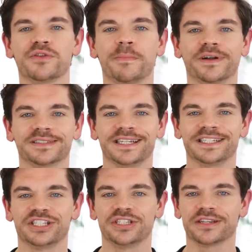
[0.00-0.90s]
The button
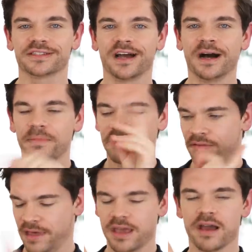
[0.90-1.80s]
is just up
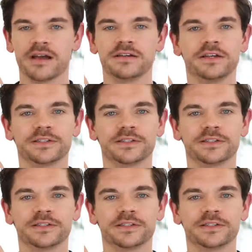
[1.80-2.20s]
there.